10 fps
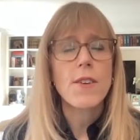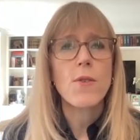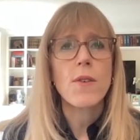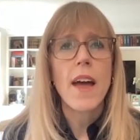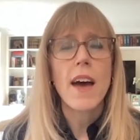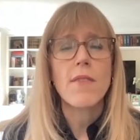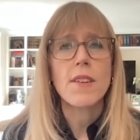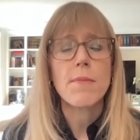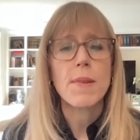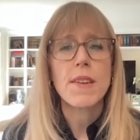don't have
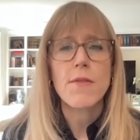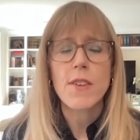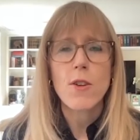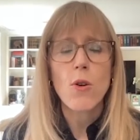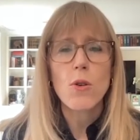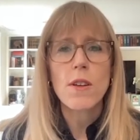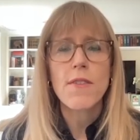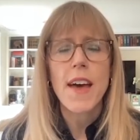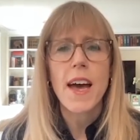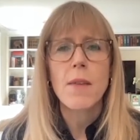a specific goal
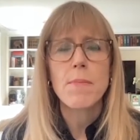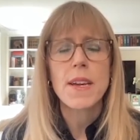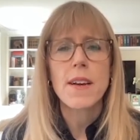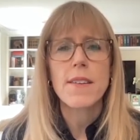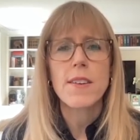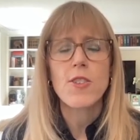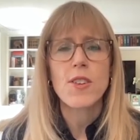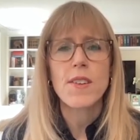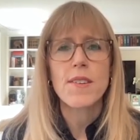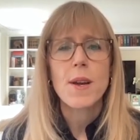of that because it's
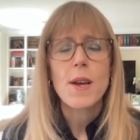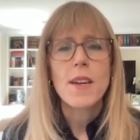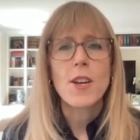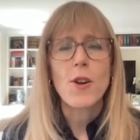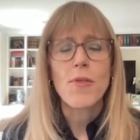just, you know,